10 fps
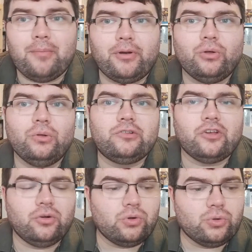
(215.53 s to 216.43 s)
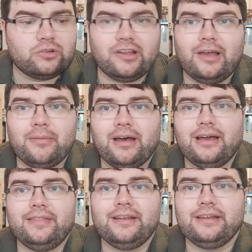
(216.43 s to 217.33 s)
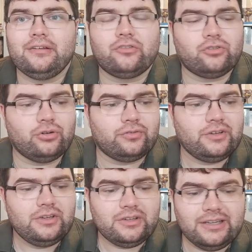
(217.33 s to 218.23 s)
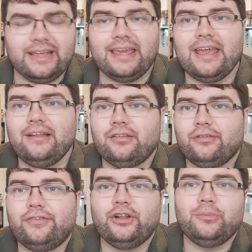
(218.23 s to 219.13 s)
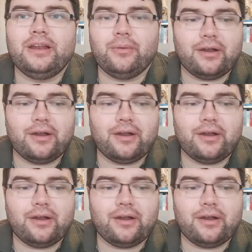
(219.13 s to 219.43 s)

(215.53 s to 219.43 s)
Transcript: but also All Time High, they didn't sort of link it into the film anywhere.